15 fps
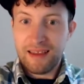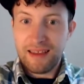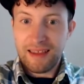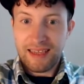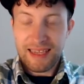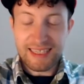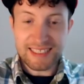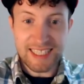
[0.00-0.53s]

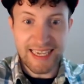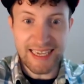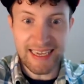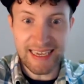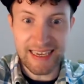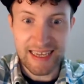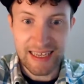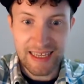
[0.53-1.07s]
It's
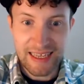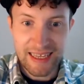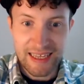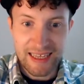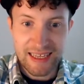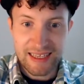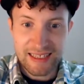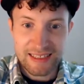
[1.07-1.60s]
here!
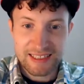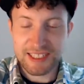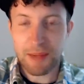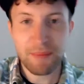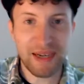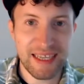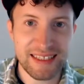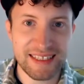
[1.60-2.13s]

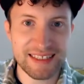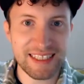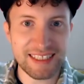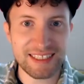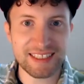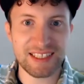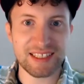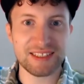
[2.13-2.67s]
Somebody in the
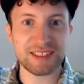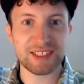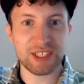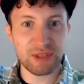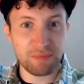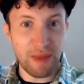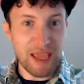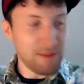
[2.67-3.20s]
distance could maybe